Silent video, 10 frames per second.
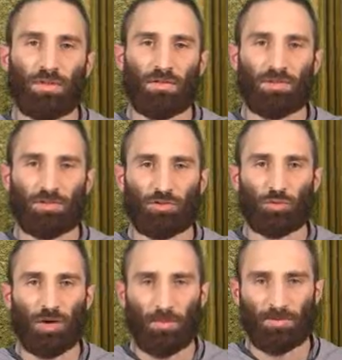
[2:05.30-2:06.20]
of these two
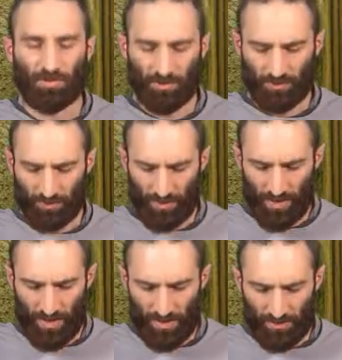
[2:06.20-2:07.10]
premises
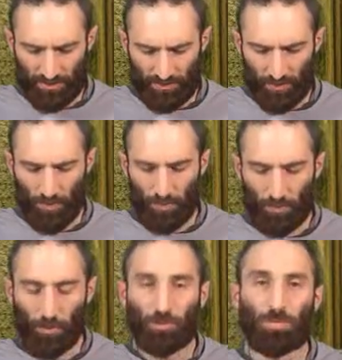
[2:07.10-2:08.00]
is,
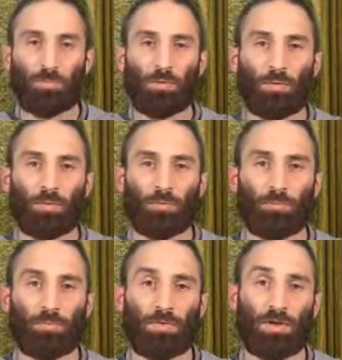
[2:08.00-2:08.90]
most people
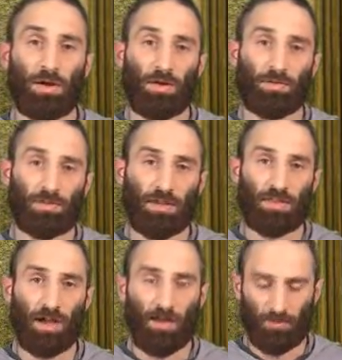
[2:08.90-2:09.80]
say
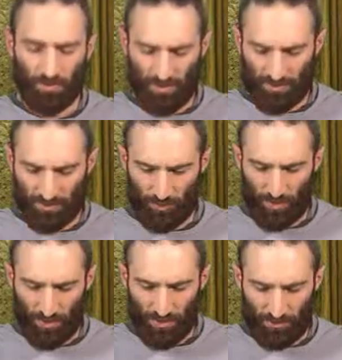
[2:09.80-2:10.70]
that I'm religious
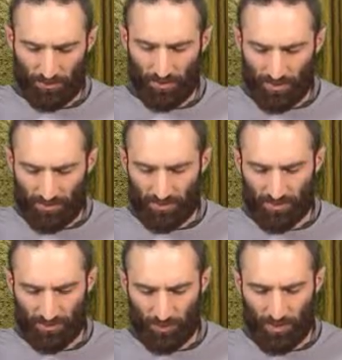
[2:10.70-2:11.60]
because of religious
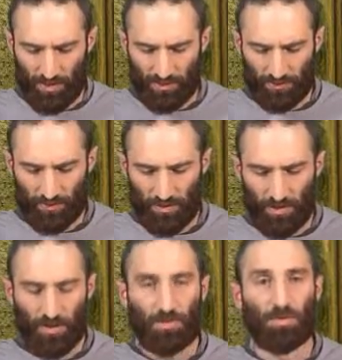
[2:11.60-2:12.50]
experience.
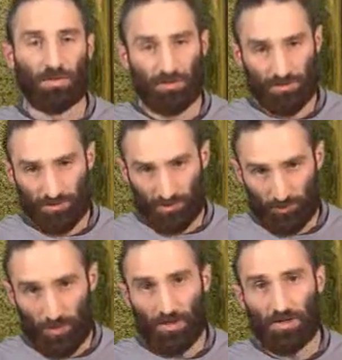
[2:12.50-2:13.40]
Religious
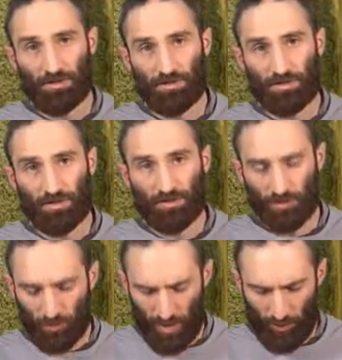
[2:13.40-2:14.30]
experience is
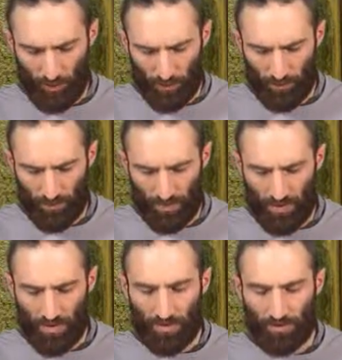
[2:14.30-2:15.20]
uncredible.
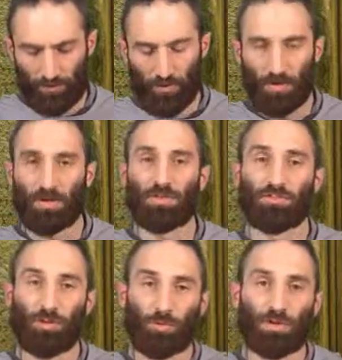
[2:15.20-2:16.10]
Therefore,
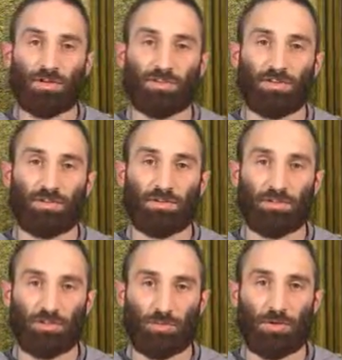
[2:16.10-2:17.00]
some religion
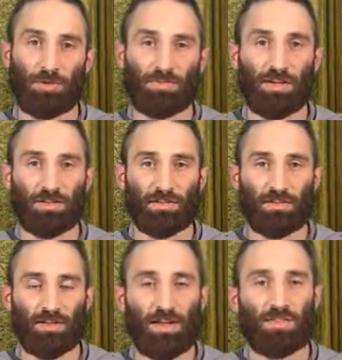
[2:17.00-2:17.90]
is to be rejected.
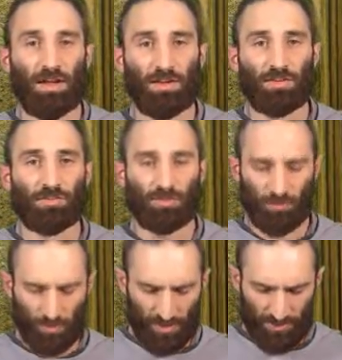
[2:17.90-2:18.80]
That is,
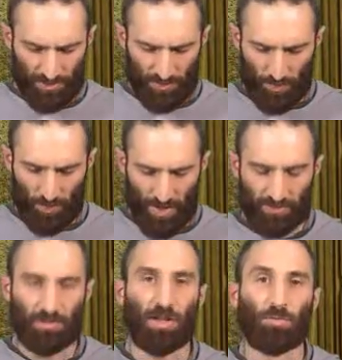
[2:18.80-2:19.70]
religion
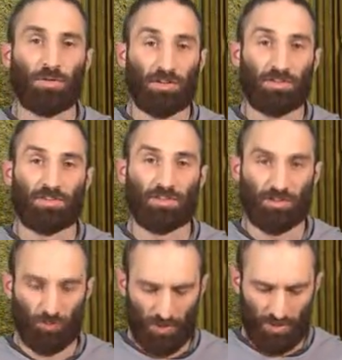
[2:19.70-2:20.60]
based on religious
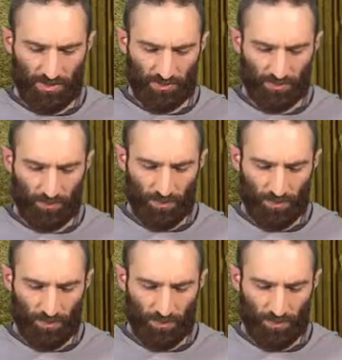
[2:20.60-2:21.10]
experience.